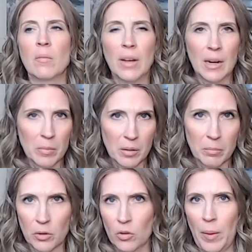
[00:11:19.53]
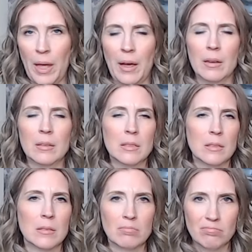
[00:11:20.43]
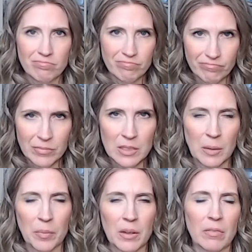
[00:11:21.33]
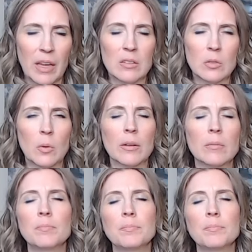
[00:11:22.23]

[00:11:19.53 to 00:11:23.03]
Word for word: vitamin and mineral packs, something of that sort.